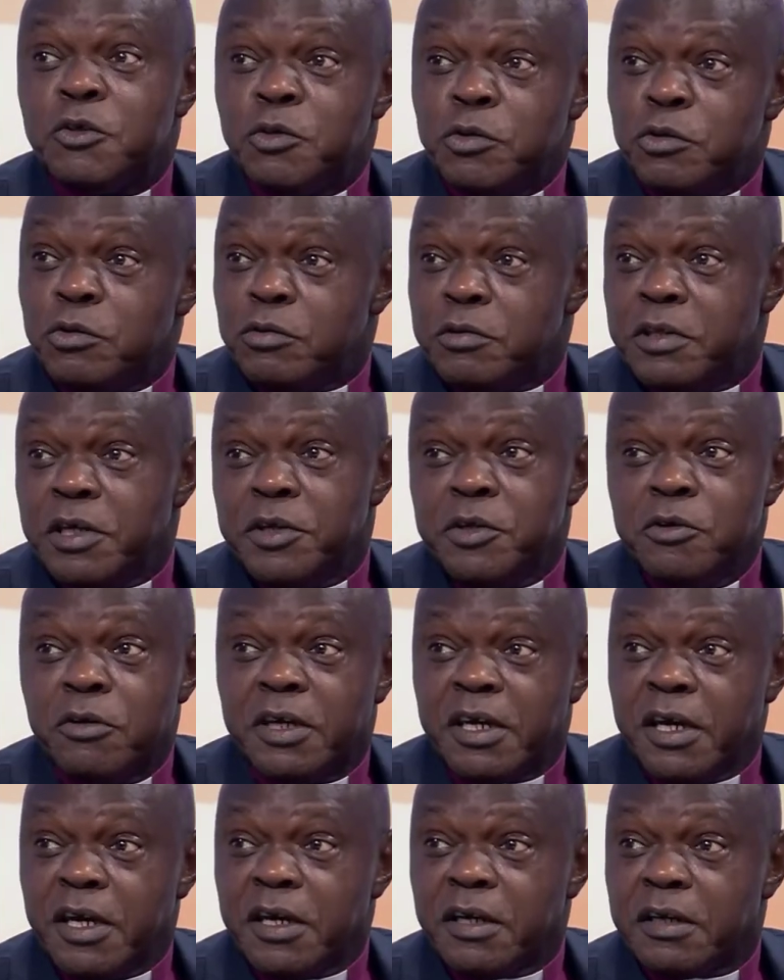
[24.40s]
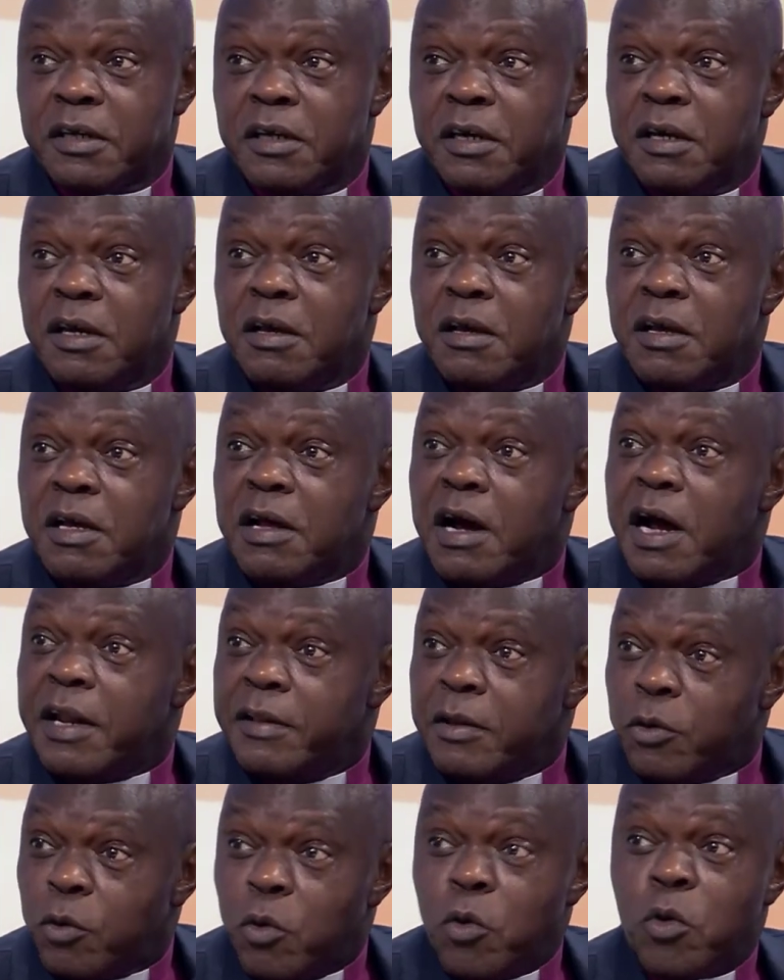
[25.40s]
to the new king
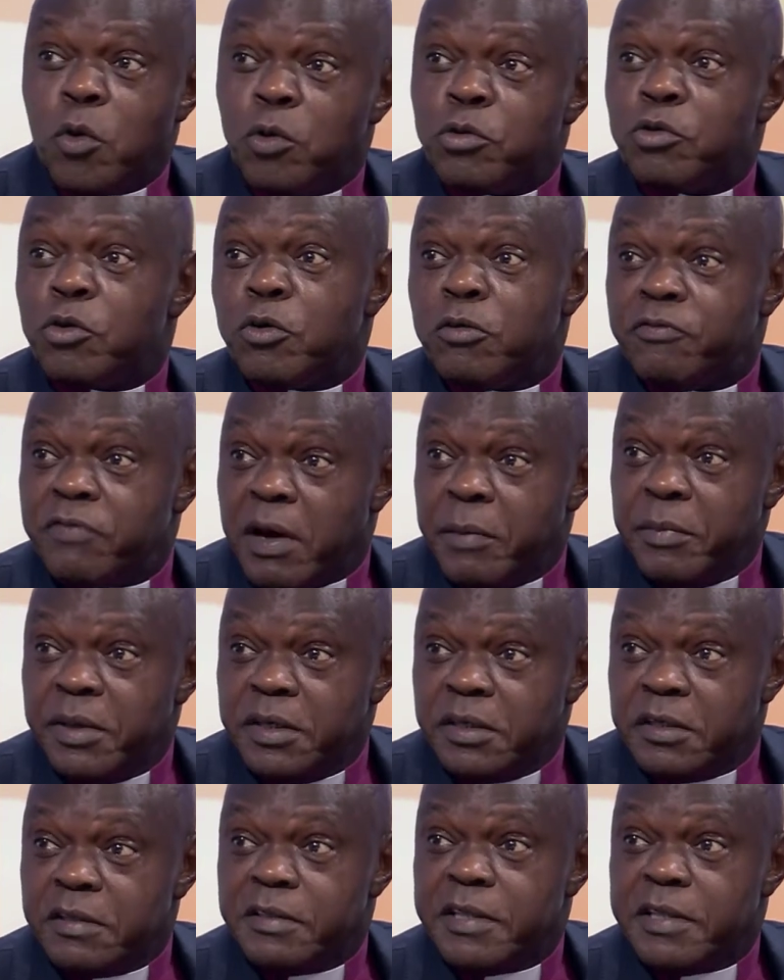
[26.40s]
and the whole royal family.